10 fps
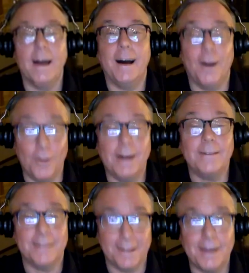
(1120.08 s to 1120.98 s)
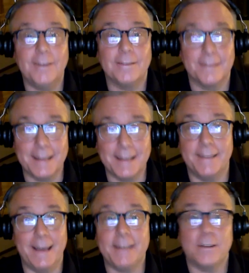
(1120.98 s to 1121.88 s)
Oh, wow. There you go.
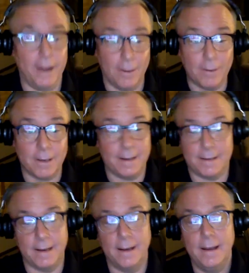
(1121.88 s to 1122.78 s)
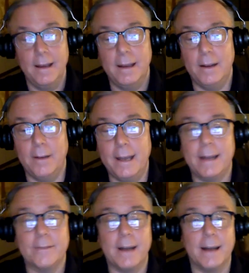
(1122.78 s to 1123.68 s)
That's a rare one that, he kind
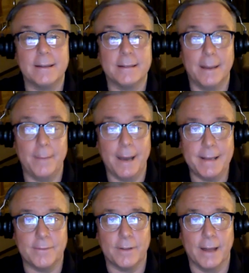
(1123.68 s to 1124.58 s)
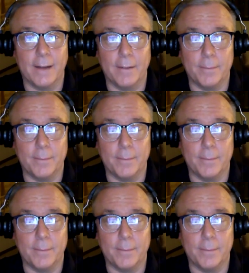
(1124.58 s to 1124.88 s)
of got lambasted for that one.